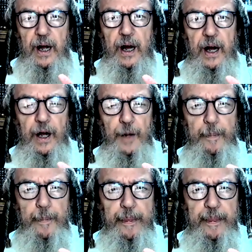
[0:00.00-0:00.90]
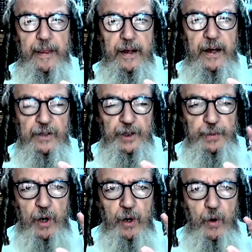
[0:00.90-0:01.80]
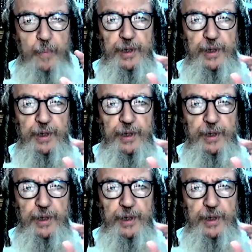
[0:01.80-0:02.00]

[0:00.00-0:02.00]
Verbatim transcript: uh, Kadosh Baruch Hu